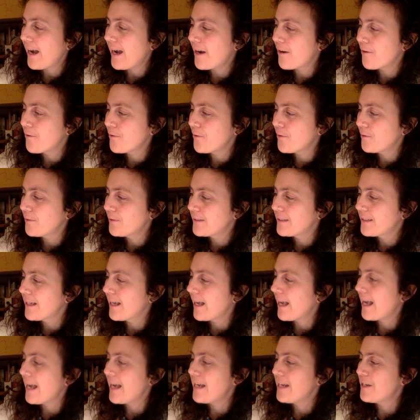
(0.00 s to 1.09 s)
Harold
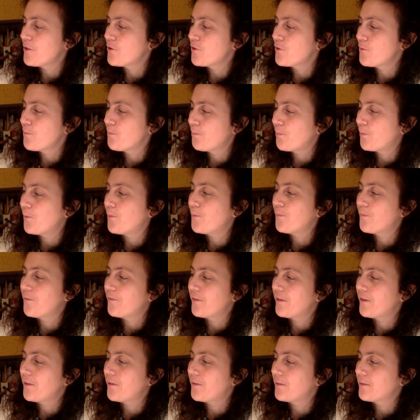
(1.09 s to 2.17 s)
H.
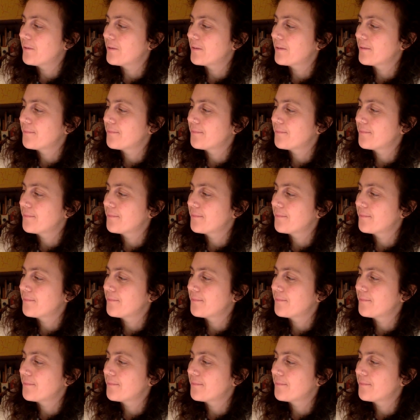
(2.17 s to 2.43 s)
Bloomfield.